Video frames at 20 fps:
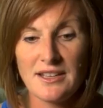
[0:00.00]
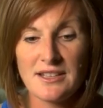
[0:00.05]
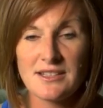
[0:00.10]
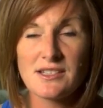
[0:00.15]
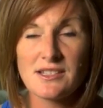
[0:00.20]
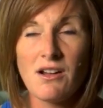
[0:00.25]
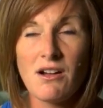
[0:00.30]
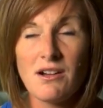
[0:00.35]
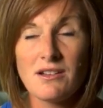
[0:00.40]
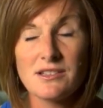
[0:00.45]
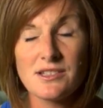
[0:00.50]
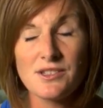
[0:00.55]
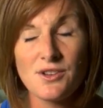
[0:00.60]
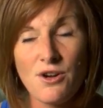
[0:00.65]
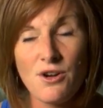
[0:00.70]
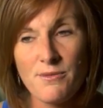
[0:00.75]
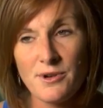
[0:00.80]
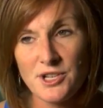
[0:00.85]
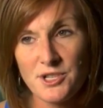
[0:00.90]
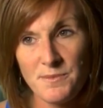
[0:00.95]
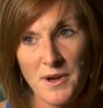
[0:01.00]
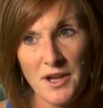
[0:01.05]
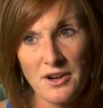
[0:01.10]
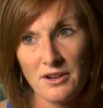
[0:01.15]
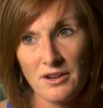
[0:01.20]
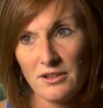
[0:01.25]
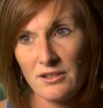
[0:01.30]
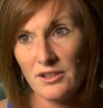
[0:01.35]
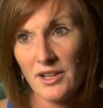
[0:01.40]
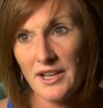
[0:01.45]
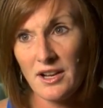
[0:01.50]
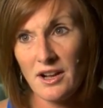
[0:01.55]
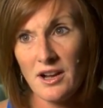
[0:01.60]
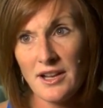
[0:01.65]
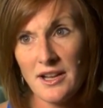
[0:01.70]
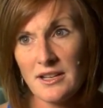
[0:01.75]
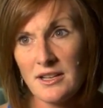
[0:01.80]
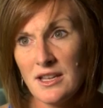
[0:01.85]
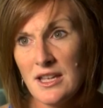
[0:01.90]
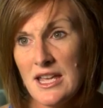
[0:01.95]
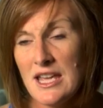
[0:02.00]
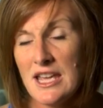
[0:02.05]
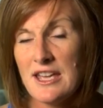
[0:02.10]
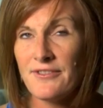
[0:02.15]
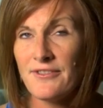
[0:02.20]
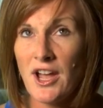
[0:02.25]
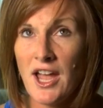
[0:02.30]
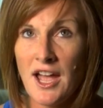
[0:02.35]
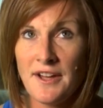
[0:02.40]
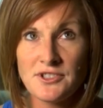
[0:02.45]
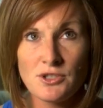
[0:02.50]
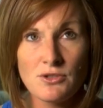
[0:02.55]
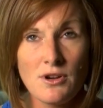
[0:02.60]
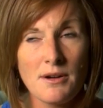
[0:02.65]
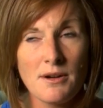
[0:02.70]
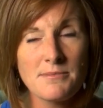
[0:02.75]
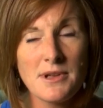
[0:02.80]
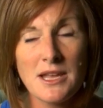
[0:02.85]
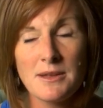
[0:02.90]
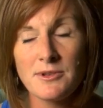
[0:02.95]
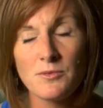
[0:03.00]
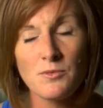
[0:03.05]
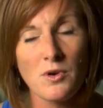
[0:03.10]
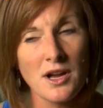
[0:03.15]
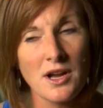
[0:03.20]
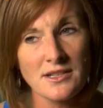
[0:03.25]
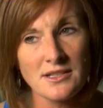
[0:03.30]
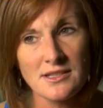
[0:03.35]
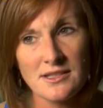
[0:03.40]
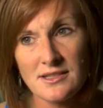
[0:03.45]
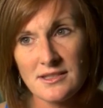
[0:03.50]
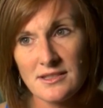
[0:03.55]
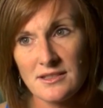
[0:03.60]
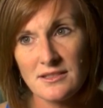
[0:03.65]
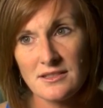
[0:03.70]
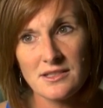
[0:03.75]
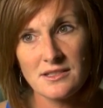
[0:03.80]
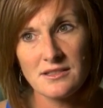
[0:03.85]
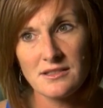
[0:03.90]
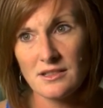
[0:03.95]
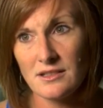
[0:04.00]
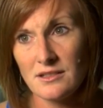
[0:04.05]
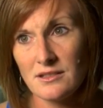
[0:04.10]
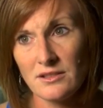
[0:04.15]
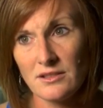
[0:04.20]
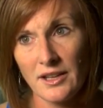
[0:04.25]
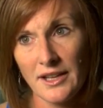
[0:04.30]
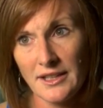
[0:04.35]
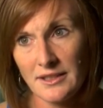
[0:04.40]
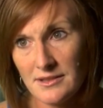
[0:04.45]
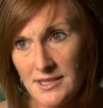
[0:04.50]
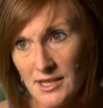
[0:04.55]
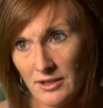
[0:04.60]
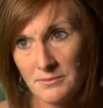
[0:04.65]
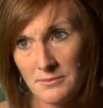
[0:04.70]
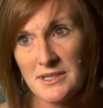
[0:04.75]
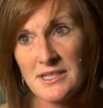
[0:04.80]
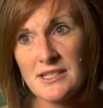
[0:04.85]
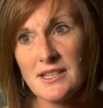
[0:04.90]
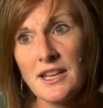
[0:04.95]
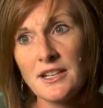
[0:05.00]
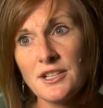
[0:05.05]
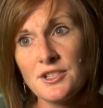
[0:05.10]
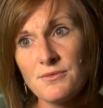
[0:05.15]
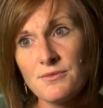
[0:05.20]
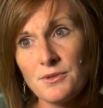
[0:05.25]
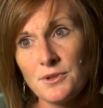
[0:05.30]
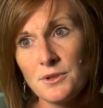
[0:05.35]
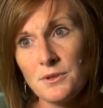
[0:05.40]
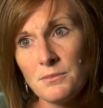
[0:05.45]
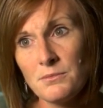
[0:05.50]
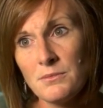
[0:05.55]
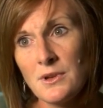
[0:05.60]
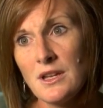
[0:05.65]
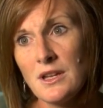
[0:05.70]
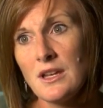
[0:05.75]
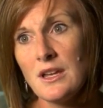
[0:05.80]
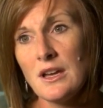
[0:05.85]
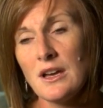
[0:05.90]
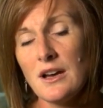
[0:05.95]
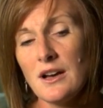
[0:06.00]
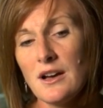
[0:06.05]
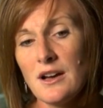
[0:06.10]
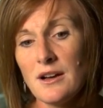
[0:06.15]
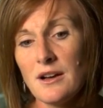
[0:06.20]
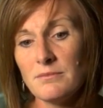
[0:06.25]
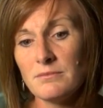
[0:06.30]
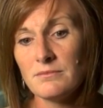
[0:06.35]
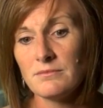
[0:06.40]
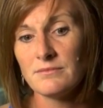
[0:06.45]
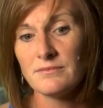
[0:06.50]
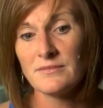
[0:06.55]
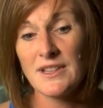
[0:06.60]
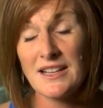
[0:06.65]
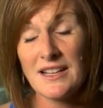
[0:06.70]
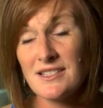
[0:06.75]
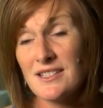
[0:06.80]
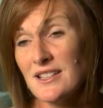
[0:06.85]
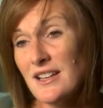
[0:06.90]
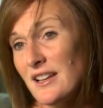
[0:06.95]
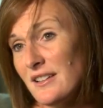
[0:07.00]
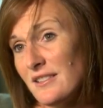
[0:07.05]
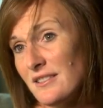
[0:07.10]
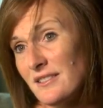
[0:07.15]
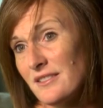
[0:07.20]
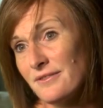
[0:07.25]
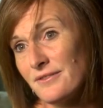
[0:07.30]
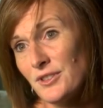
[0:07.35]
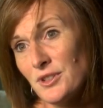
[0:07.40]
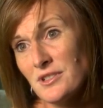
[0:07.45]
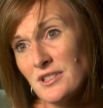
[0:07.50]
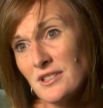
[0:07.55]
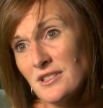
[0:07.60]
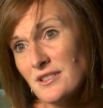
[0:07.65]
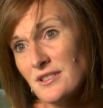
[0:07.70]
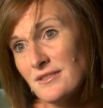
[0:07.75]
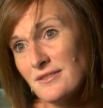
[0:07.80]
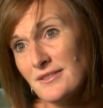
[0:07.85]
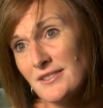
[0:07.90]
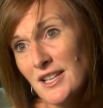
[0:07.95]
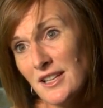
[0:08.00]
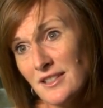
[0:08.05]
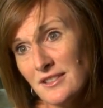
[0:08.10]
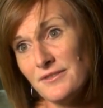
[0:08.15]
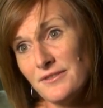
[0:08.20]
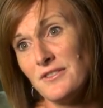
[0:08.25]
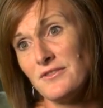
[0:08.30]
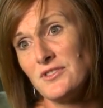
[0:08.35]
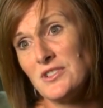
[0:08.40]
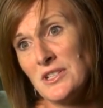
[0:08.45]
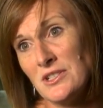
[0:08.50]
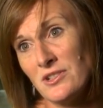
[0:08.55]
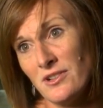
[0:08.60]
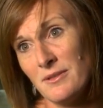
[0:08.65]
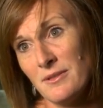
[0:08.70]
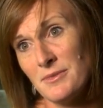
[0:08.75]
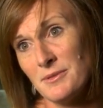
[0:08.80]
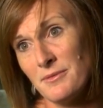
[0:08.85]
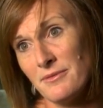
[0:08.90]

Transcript: It has gotten so much better. Like I, if I have to go up maybe once to like tell him to stay in his room, um, that's it. Versus 10 to 15 times